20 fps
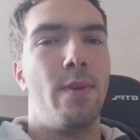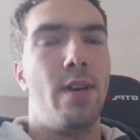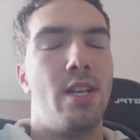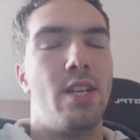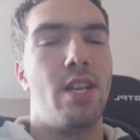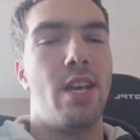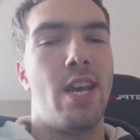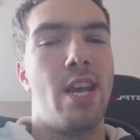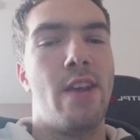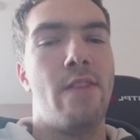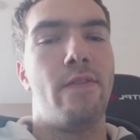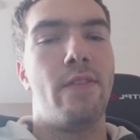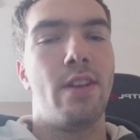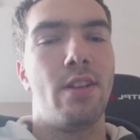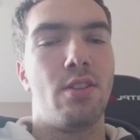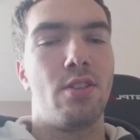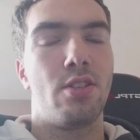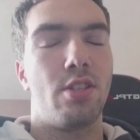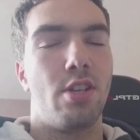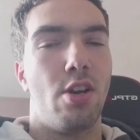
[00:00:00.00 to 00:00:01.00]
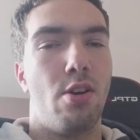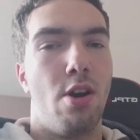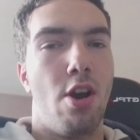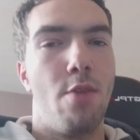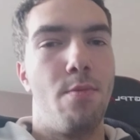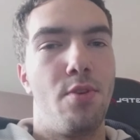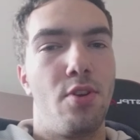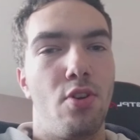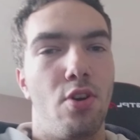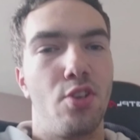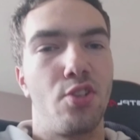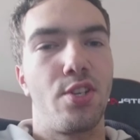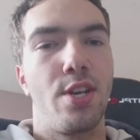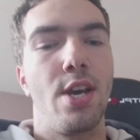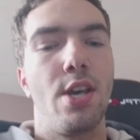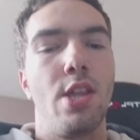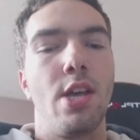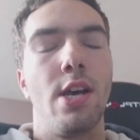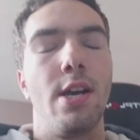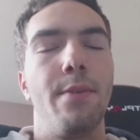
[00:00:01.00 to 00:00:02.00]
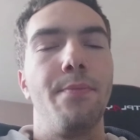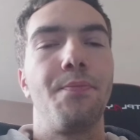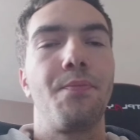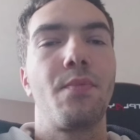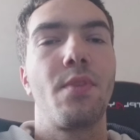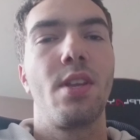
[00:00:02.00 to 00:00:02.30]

in the evening. So I hope you guys get that.